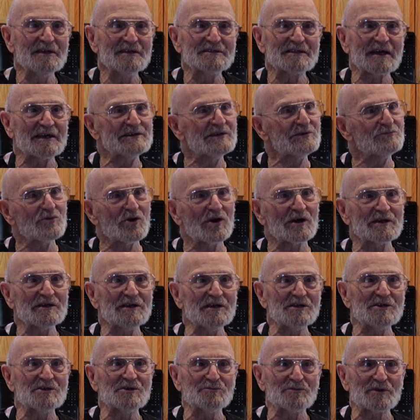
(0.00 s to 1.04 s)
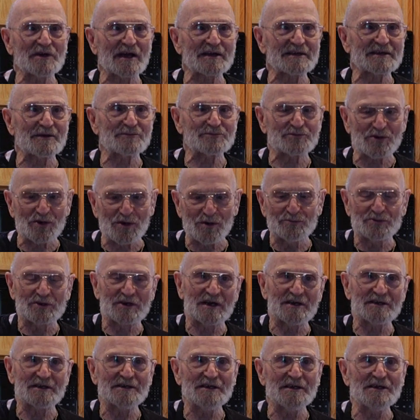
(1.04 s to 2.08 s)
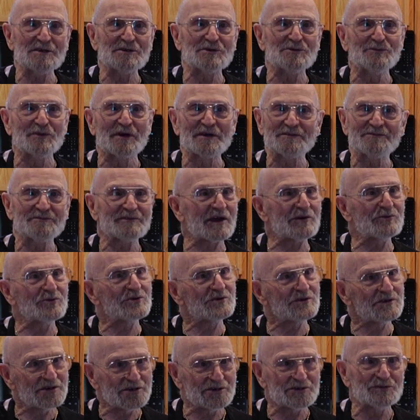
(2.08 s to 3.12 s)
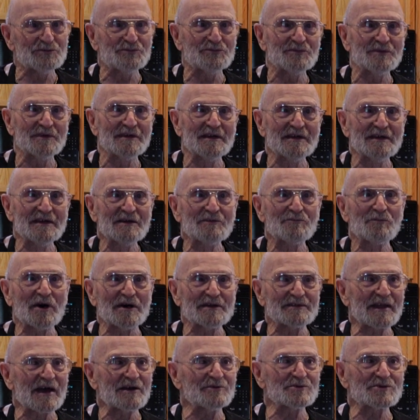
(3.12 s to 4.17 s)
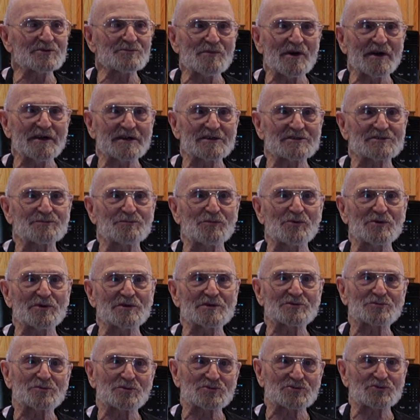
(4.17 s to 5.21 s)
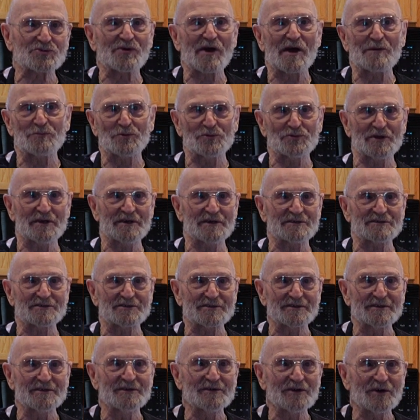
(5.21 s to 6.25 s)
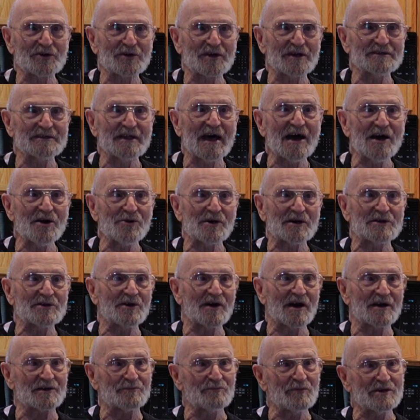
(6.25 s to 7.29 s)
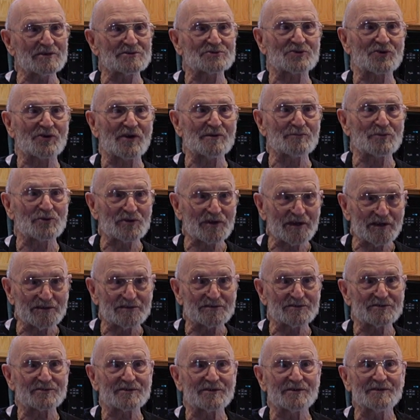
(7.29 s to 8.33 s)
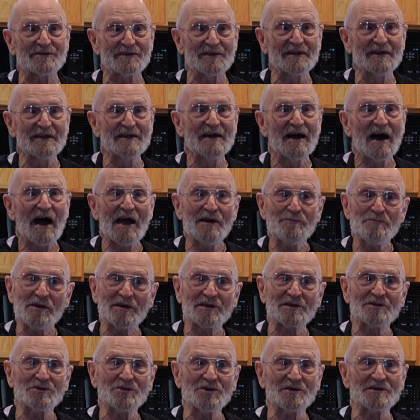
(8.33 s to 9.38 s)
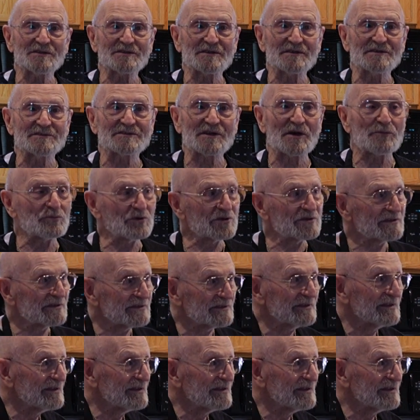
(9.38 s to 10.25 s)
they didn't want to eat them, and I kept telling them, you gotta eat them, and they wouldn't eat them. But that was my experience with scrambled eggs. Okay, now I know how to make scrambled eggs. I make a lot of things, but